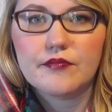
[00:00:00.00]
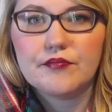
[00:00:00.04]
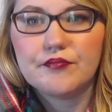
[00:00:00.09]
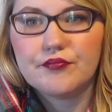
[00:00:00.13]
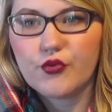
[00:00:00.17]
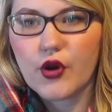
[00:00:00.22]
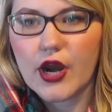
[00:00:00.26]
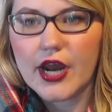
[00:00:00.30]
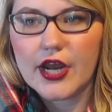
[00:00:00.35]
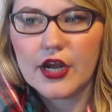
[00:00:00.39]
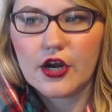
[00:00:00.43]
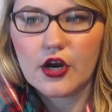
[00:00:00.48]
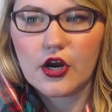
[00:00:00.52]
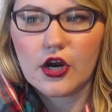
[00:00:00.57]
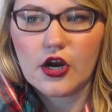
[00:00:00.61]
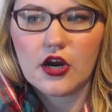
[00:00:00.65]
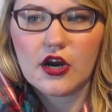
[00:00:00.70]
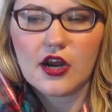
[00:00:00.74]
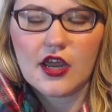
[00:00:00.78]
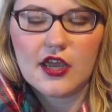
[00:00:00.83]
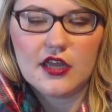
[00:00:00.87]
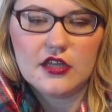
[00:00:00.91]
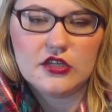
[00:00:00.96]

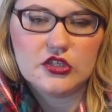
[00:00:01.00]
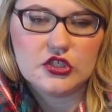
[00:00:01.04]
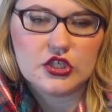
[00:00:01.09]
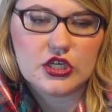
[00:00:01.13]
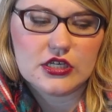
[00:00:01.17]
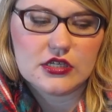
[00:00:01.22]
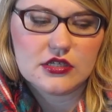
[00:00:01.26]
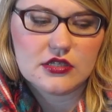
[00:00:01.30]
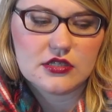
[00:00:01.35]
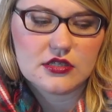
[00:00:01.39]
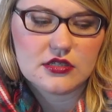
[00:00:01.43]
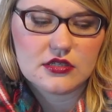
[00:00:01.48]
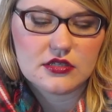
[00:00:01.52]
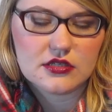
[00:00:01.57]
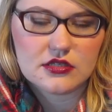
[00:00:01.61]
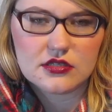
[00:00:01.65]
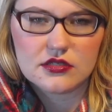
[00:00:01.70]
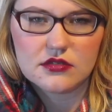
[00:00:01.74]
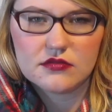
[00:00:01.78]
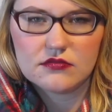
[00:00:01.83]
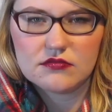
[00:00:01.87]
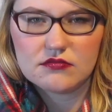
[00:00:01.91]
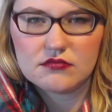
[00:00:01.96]
brighter and
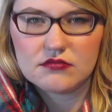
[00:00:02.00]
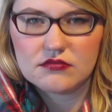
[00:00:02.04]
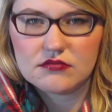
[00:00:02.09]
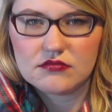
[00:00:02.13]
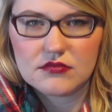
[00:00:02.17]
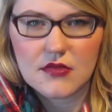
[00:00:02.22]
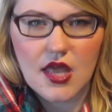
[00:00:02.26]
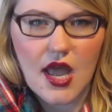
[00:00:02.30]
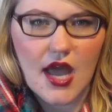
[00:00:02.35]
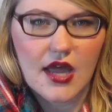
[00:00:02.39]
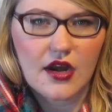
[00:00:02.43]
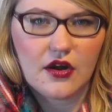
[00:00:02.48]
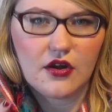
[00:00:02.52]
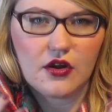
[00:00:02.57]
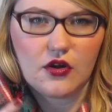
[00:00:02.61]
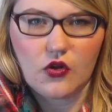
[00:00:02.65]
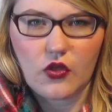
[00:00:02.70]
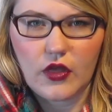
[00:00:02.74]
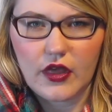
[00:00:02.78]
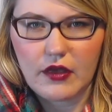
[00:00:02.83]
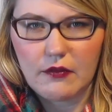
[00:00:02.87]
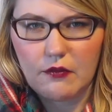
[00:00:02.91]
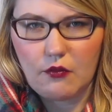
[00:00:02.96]
just, I don't
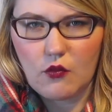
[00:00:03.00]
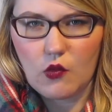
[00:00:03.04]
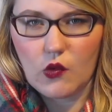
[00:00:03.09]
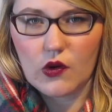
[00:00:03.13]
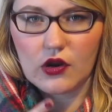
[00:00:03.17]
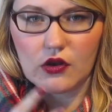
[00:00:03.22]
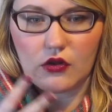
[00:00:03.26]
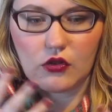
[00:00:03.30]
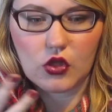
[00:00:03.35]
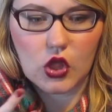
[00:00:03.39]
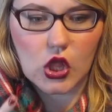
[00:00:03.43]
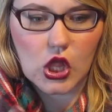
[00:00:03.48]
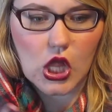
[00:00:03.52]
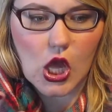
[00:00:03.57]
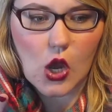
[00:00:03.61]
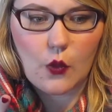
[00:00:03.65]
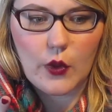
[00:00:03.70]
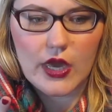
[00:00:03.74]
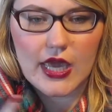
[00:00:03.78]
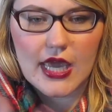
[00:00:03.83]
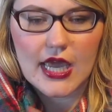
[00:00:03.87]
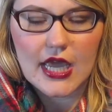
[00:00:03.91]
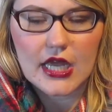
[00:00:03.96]
know, like more
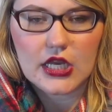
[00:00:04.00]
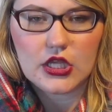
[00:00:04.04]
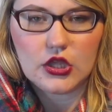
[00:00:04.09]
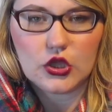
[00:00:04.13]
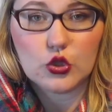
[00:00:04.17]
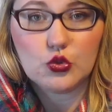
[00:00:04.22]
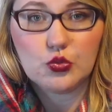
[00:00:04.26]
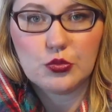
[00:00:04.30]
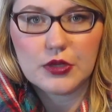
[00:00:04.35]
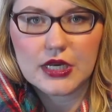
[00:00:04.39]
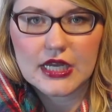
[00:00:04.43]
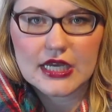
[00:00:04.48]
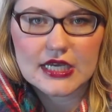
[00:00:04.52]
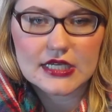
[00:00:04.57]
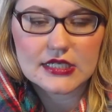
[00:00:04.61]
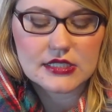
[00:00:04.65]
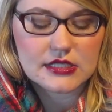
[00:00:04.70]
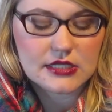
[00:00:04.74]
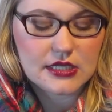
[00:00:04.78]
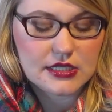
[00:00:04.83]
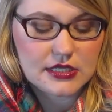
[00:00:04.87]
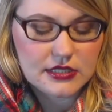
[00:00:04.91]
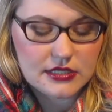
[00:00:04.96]
glowy and
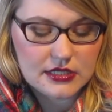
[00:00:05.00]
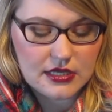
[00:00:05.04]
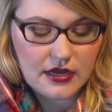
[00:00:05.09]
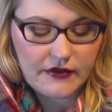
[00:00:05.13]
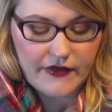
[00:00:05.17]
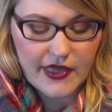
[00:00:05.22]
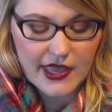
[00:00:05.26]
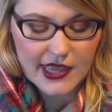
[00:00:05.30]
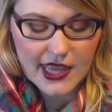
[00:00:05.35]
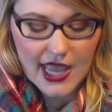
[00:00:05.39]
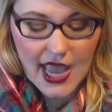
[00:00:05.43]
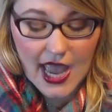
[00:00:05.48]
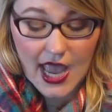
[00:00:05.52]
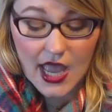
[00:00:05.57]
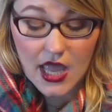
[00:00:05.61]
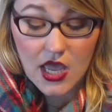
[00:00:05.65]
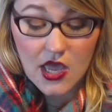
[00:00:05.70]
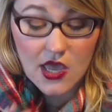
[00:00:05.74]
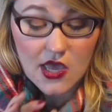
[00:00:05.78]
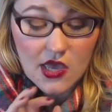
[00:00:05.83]
luminous and stuff like that.